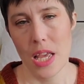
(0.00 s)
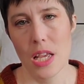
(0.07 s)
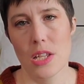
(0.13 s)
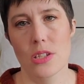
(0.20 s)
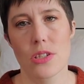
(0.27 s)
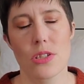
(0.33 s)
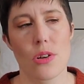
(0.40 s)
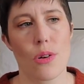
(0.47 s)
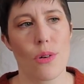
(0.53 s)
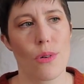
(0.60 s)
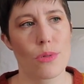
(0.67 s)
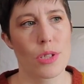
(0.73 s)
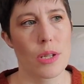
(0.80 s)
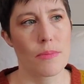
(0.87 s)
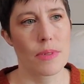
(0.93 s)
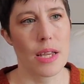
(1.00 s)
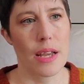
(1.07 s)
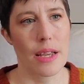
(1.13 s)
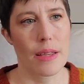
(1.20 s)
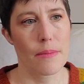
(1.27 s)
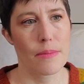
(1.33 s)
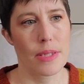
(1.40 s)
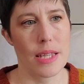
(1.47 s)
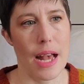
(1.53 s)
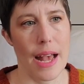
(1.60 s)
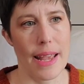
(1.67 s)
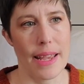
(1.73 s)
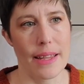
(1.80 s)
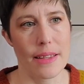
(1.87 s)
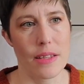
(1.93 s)
So sometimes I
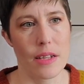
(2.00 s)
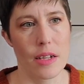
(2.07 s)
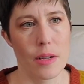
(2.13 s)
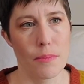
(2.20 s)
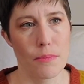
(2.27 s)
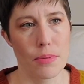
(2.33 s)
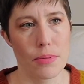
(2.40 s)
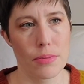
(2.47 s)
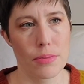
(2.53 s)
end up